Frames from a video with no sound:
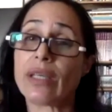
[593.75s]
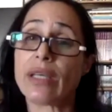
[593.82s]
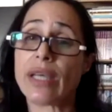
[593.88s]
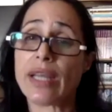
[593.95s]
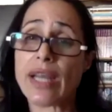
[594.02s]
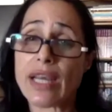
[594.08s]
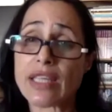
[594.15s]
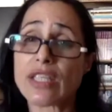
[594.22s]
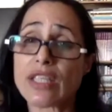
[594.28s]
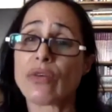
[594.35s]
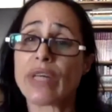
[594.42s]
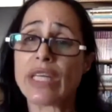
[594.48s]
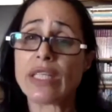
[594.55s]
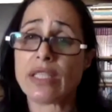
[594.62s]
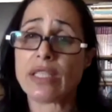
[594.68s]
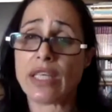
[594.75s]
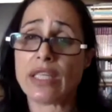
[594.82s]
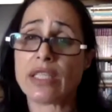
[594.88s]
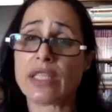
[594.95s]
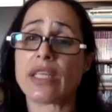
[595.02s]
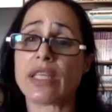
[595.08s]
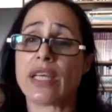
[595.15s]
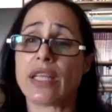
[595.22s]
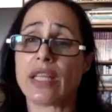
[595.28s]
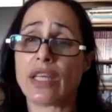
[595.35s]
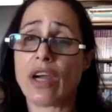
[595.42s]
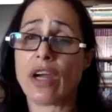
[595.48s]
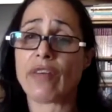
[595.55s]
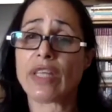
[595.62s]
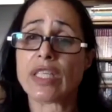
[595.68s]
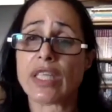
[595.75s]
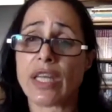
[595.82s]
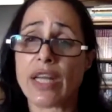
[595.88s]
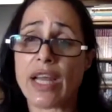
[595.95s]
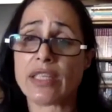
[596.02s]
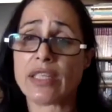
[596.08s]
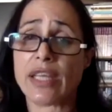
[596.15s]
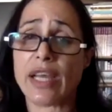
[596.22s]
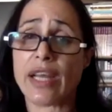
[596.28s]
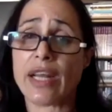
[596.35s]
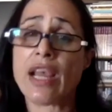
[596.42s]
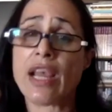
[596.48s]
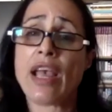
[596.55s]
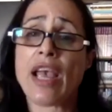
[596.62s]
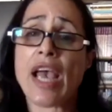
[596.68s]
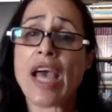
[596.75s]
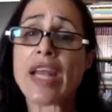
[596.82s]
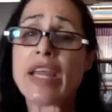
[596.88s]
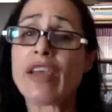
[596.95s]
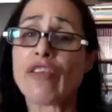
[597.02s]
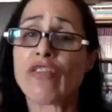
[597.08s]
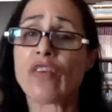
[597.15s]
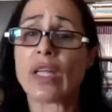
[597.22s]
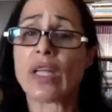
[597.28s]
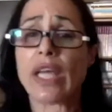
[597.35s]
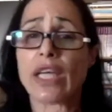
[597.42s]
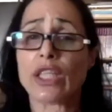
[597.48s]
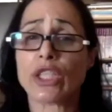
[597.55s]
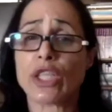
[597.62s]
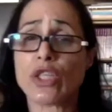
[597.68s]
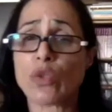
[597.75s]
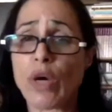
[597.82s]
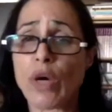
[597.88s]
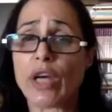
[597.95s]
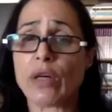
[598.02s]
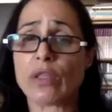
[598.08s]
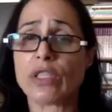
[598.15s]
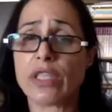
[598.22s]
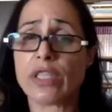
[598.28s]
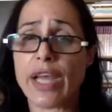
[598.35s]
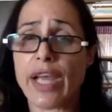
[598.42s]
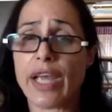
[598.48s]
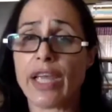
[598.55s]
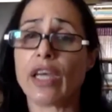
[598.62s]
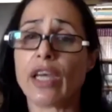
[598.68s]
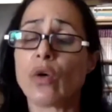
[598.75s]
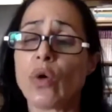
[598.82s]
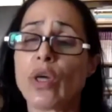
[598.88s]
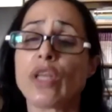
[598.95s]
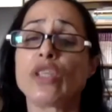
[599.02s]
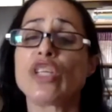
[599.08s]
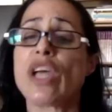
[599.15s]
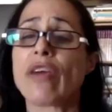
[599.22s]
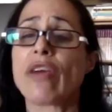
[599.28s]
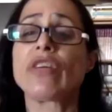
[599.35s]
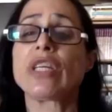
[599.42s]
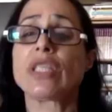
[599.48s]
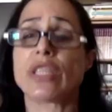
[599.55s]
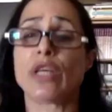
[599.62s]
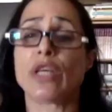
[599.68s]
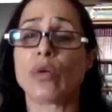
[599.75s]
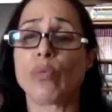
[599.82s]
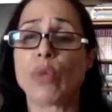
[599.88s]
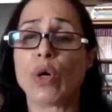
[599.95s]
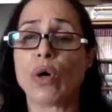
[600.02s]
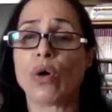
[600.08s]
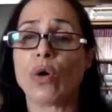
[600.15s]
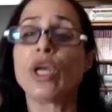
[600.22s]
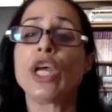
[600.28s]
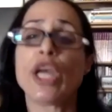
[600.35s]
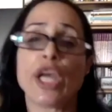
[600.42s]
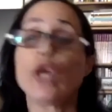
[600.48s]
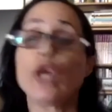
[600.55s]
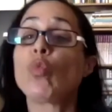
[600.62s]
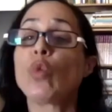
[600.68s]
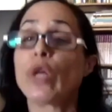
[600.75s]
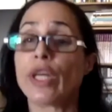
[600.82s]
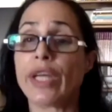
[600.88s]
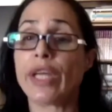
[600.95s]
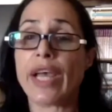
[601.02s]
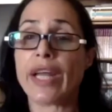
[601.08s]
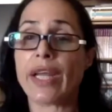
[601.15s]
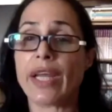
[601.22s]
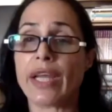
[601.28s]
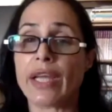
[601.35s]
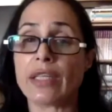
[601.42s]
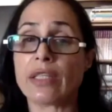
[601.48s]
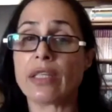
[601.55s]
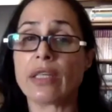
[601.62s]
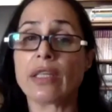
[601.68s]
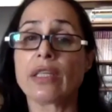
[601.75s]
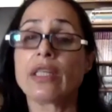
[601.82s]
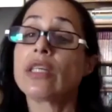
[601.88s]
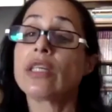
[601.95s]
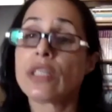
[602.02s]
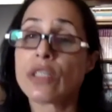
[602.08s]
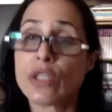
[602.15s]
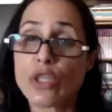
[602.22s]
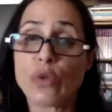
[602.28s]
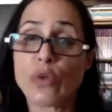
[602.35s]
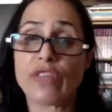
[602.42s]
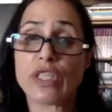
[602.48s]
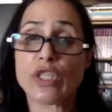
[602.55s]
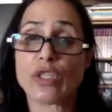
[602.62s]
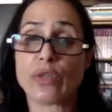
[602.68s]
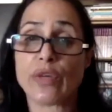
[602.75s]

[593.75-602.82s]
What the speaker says: It has 3 seats in the current Knesset, and if elections were held today, according to every single poll, it wouldn't get in. Two of its three